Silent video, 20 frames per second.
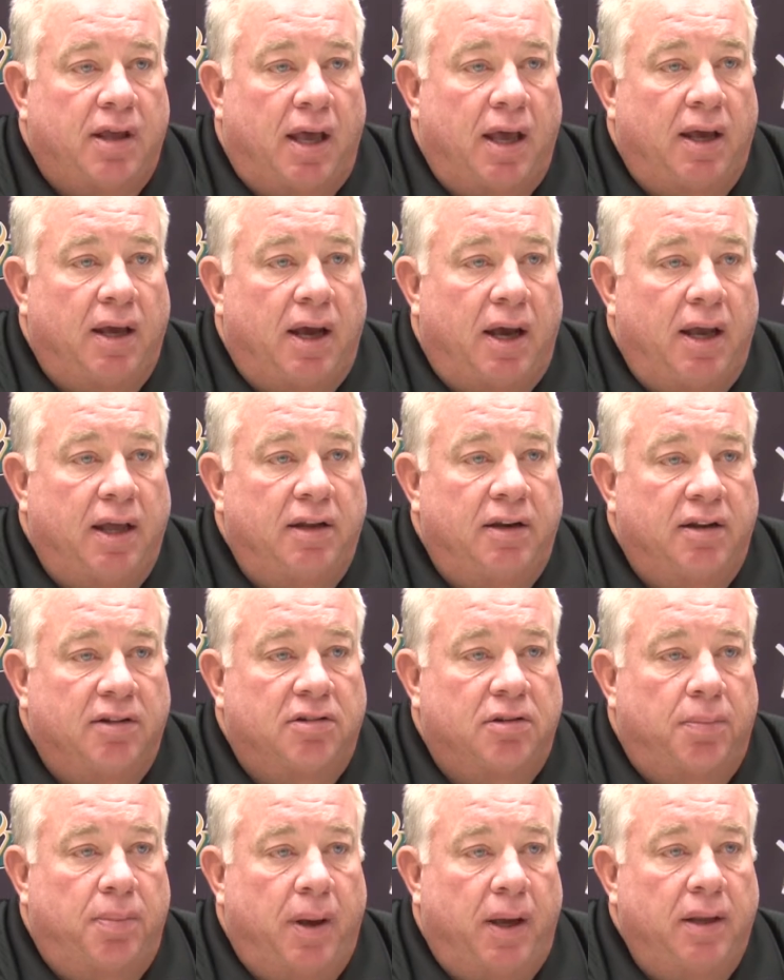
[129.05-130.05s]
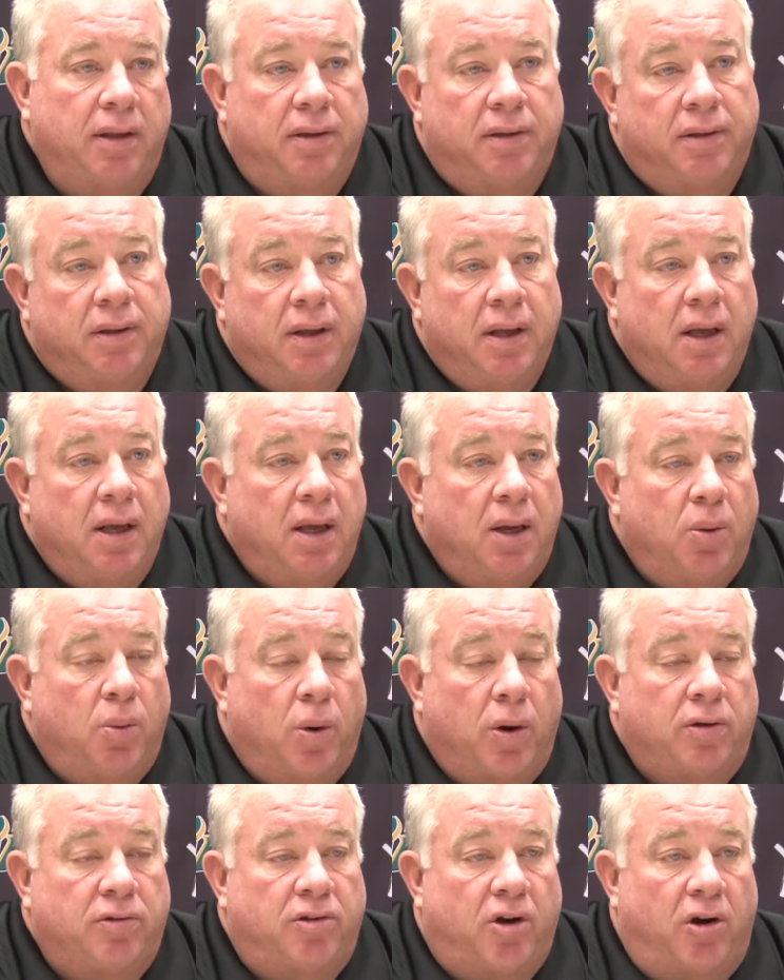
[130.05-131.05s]
I anticipate and
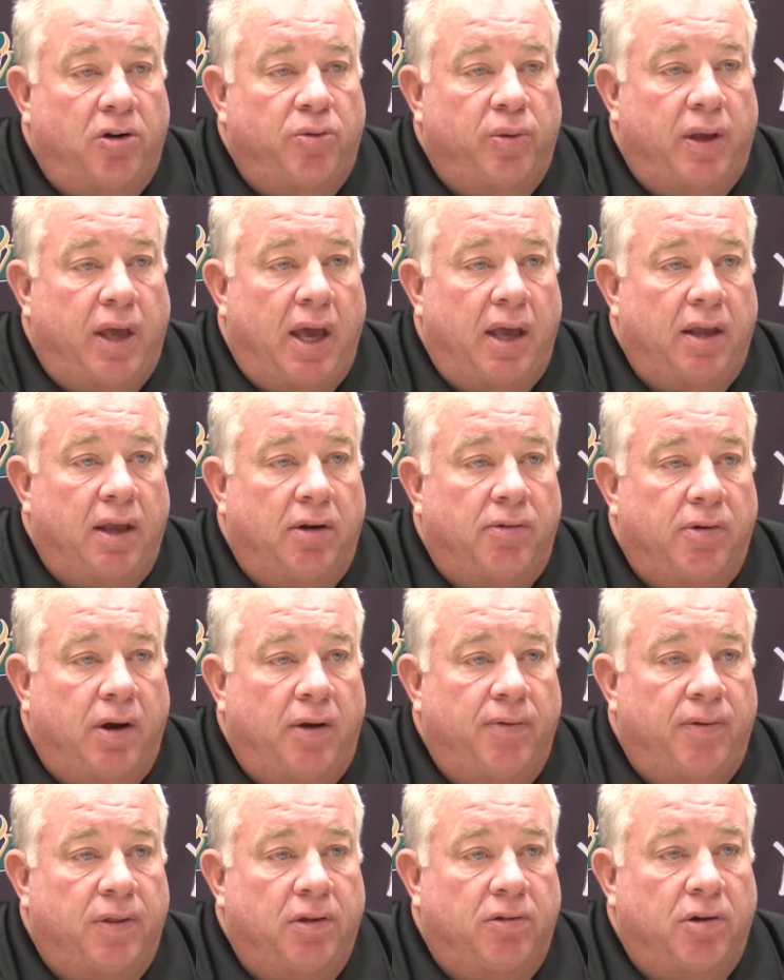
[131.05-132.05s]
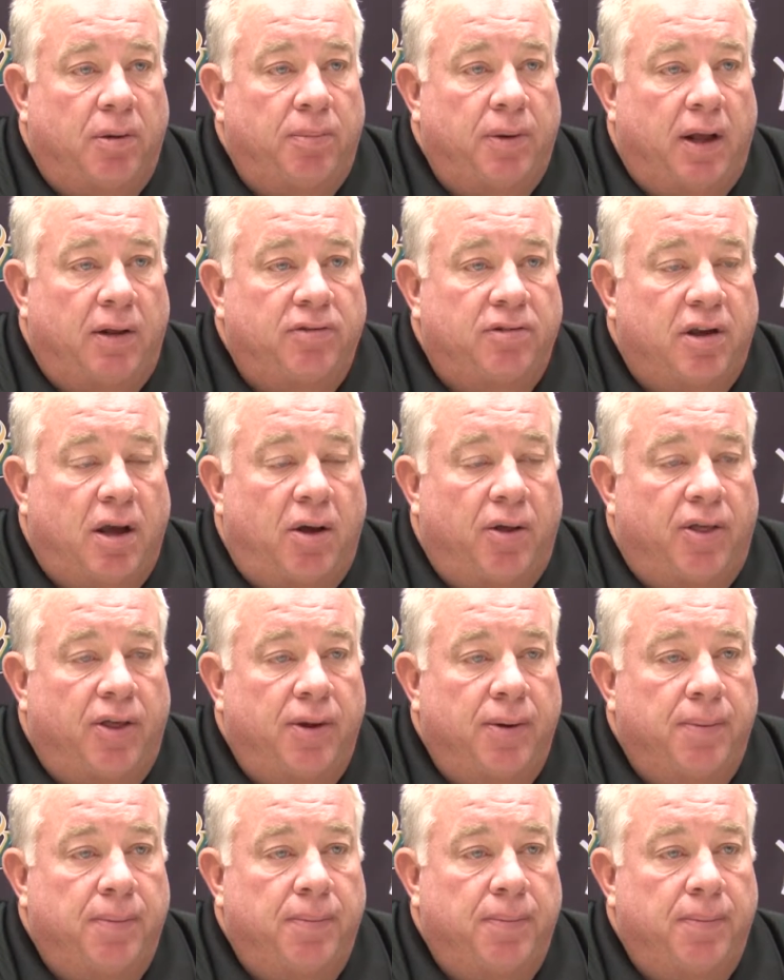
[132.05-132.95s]
work as hard as we can, get ready for the trip down south.